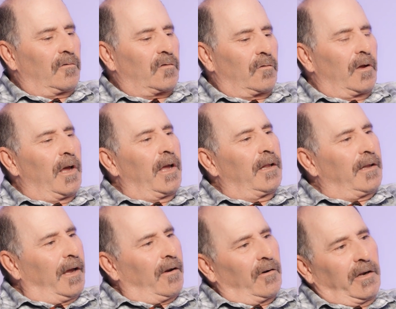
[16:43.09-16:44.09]
so
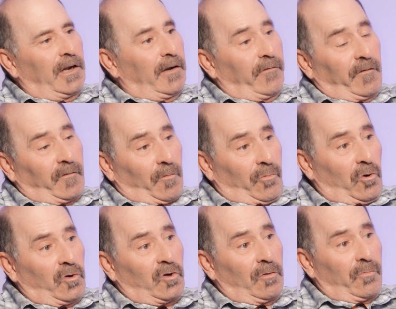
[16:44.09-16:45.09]
Tinker didn't even have to
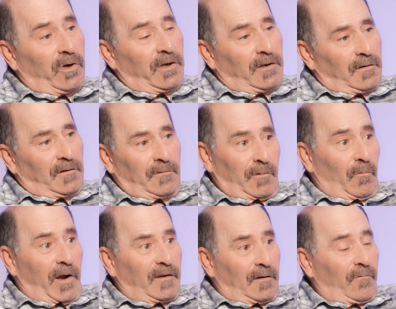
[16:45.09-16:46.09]
push it, but he's been
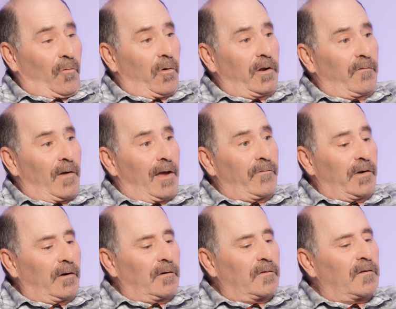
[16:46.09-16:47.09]
racing 45
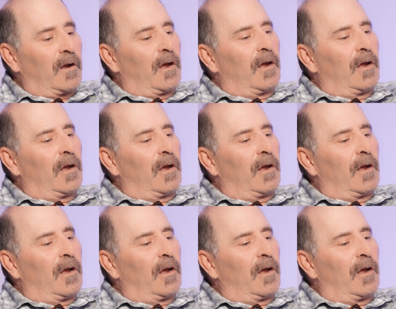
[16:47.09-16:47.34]
years.